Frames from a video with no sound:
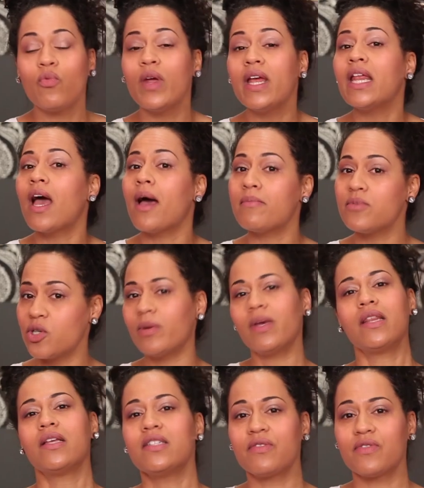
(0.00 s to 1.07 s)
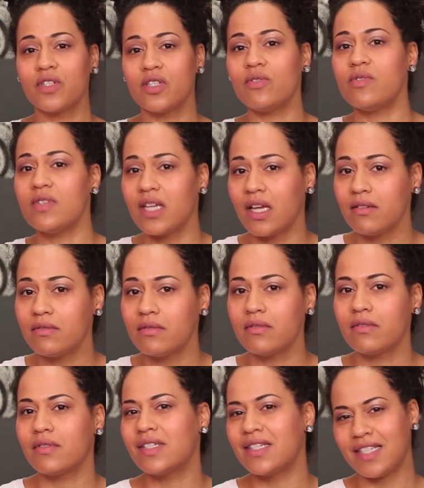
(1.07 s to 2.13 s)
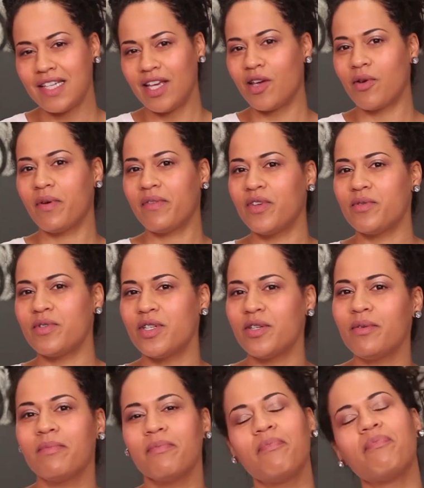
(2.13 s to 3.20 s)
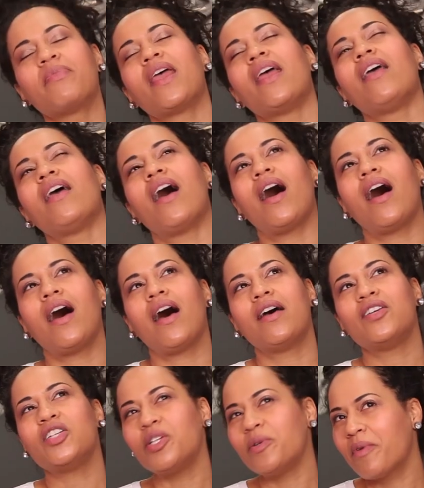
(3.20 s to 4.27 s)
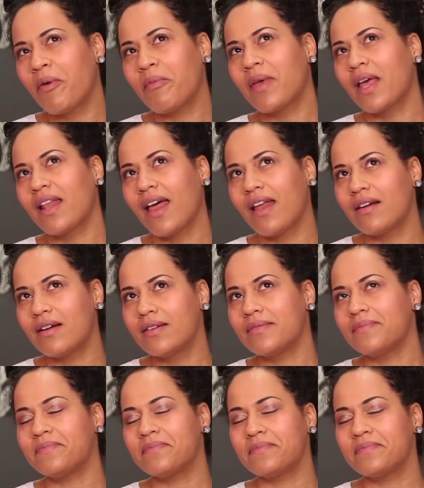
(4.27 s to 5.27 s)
Really, I'm doing this for Susan, the CEO of YouTube. She wrote me a letter.